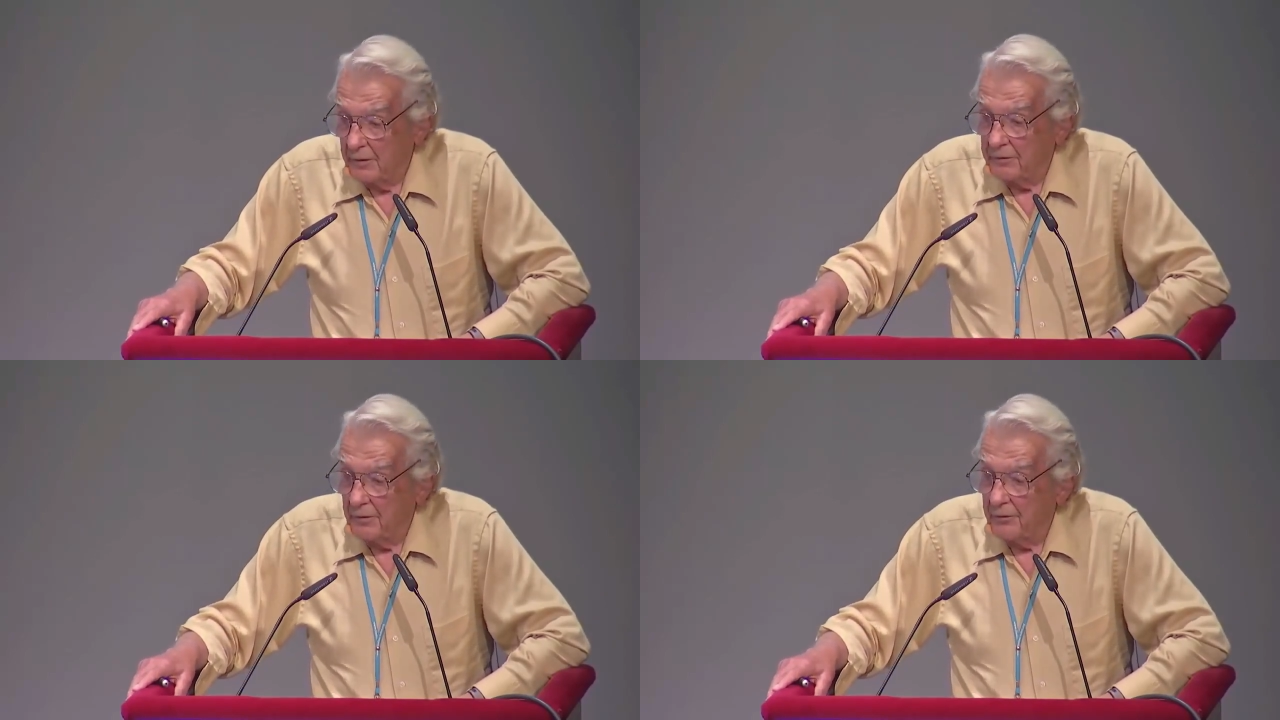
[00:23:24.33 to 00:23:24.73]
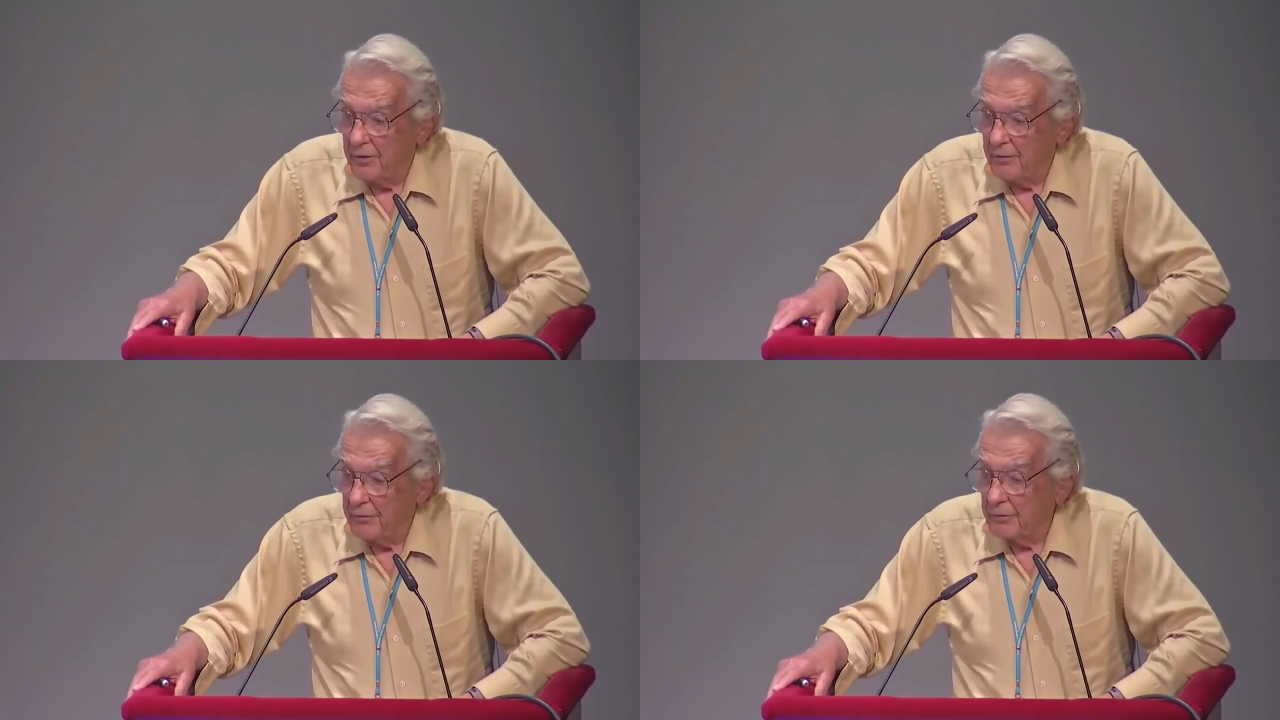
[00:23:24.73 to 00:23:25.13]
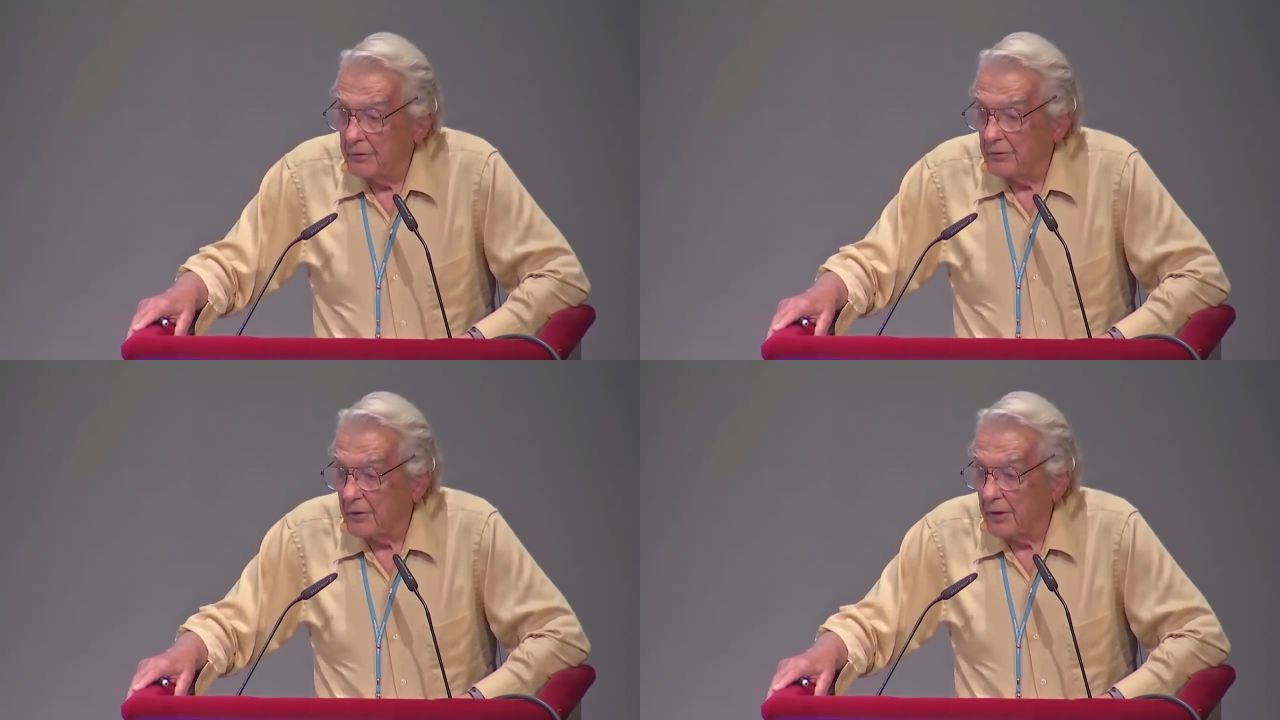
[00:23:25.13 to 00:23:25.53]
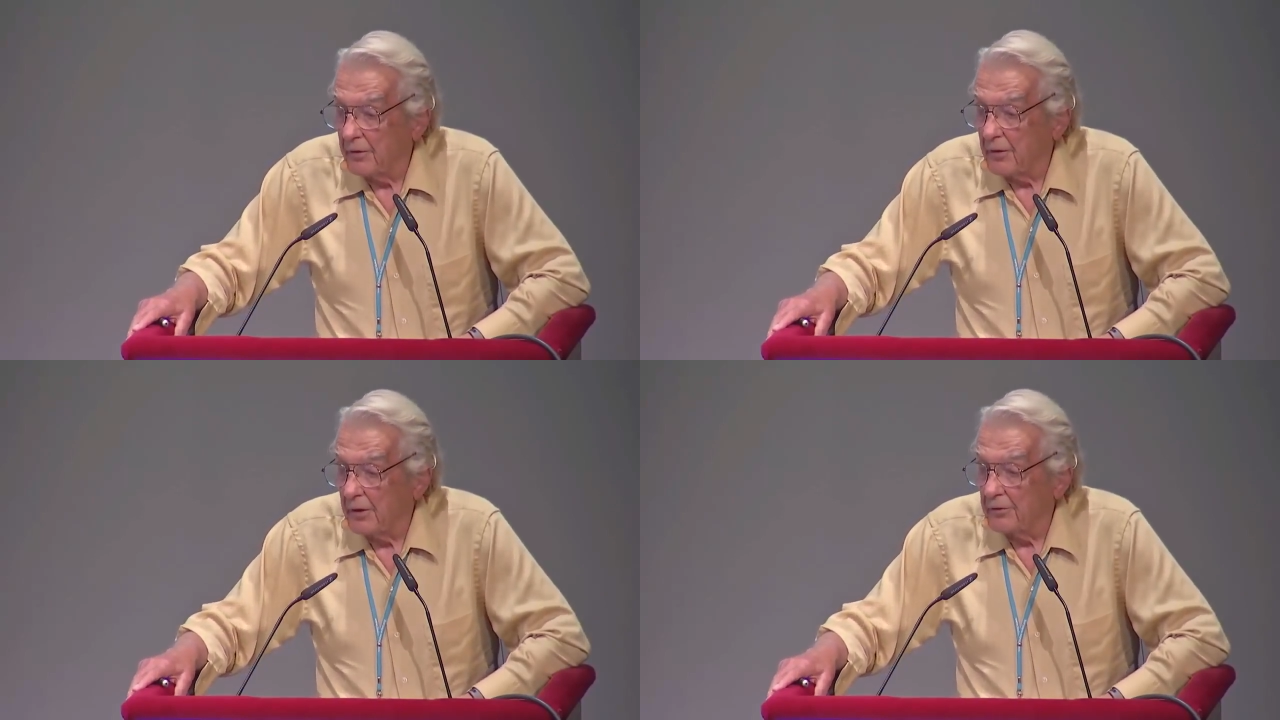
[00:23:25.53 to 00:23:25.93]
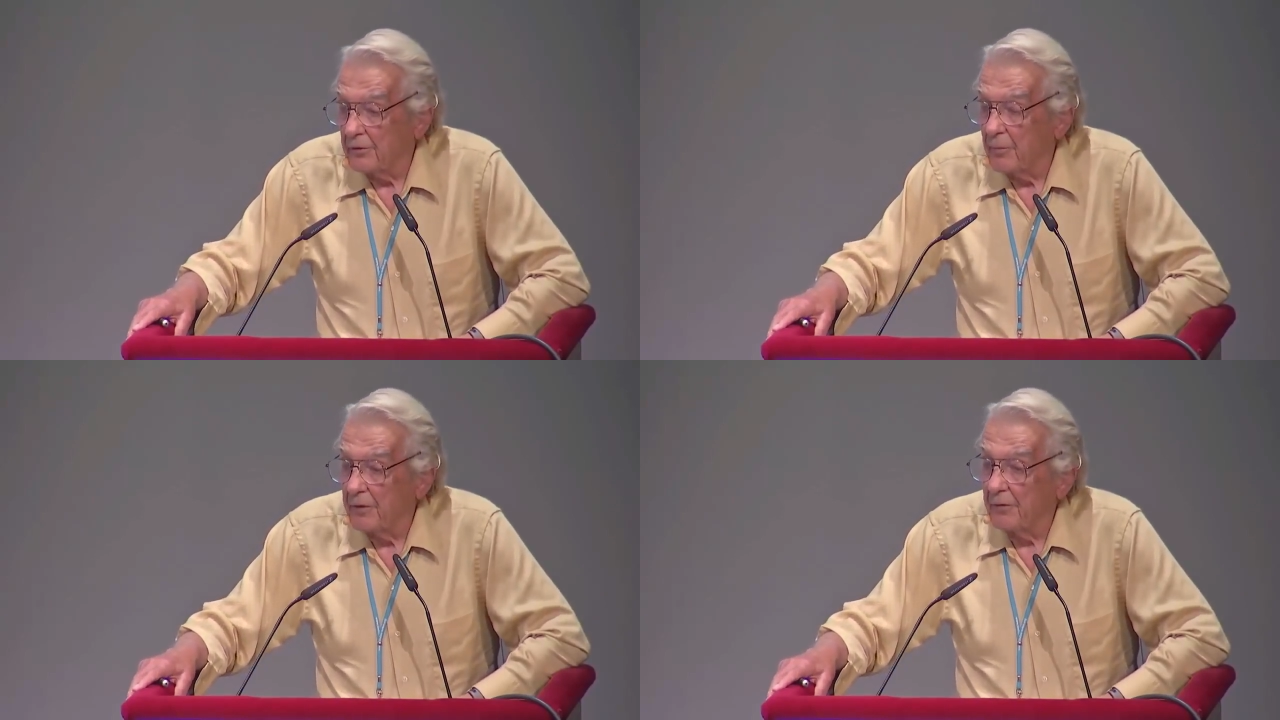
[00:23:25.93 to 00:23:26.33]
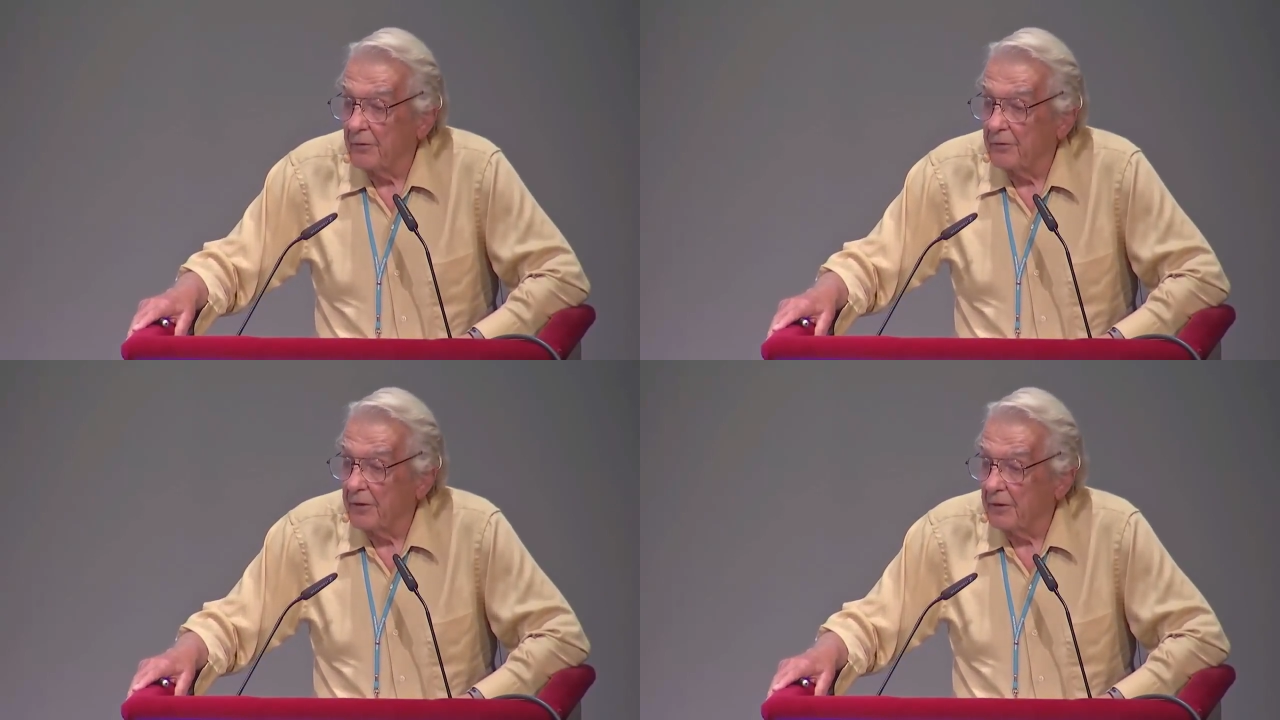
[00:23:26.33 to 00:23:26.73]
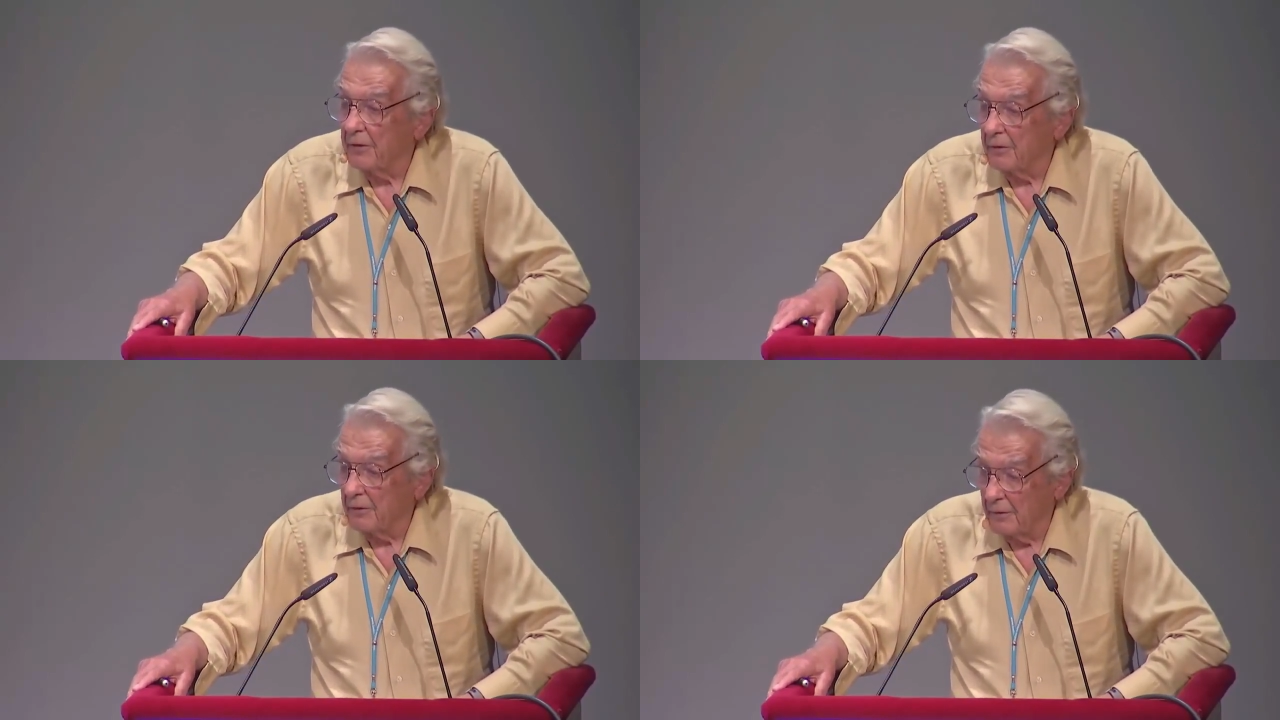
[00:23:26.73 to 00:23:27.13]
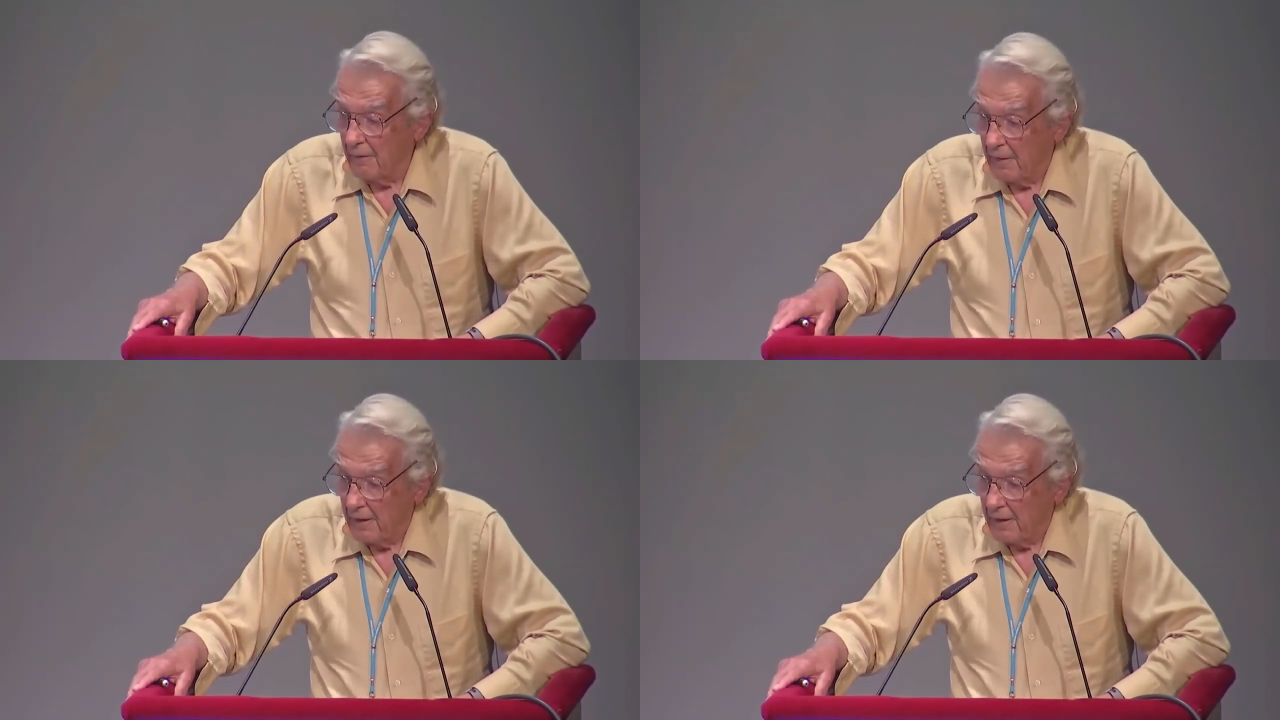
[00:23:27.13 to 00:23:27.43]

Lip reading: This is refugees trying to cross the Mediterranean.